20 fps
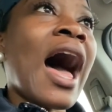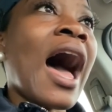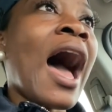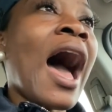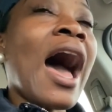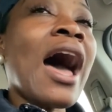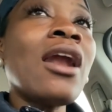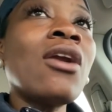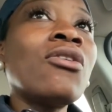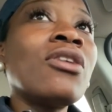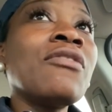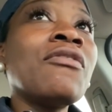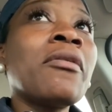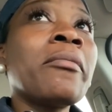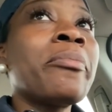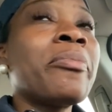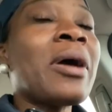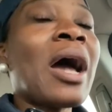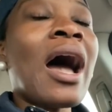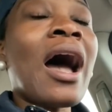I don't
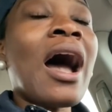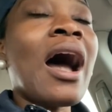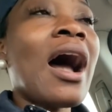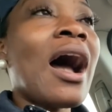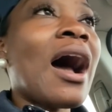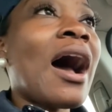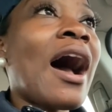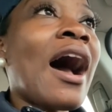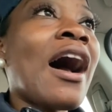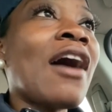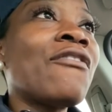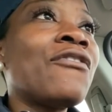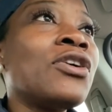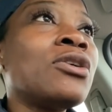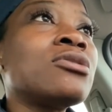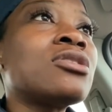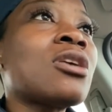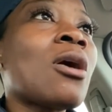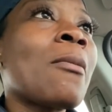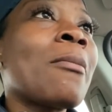even I I
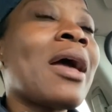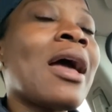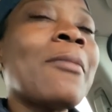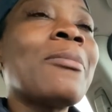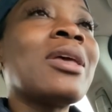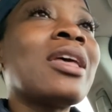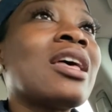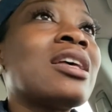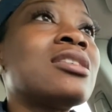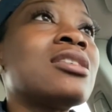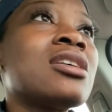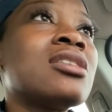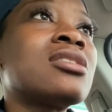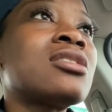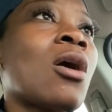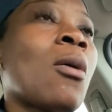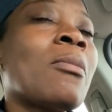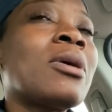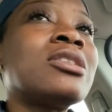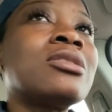feel so bad because there's
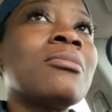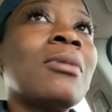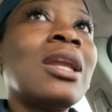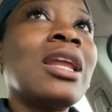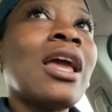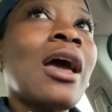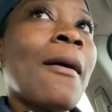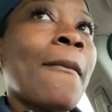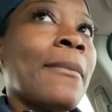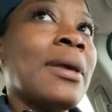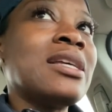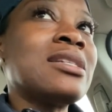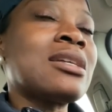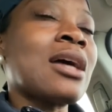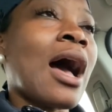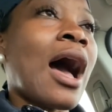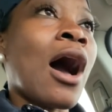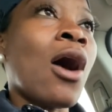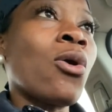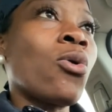so much money I'm missing
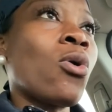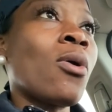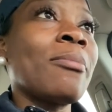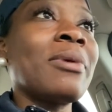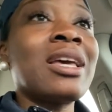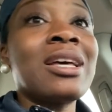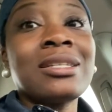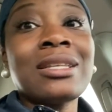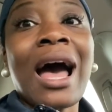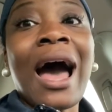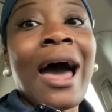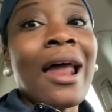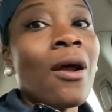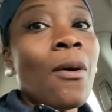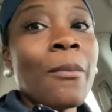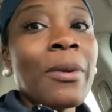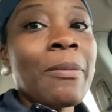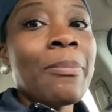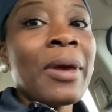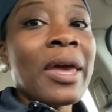out on because I
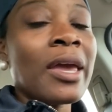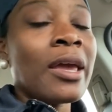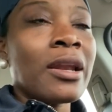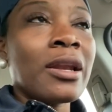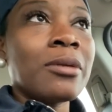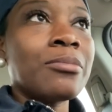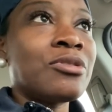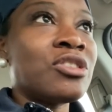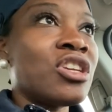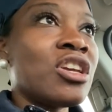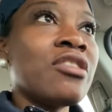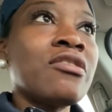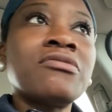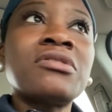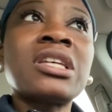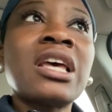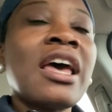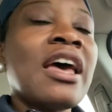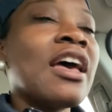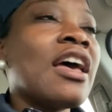don't be picking up shifts.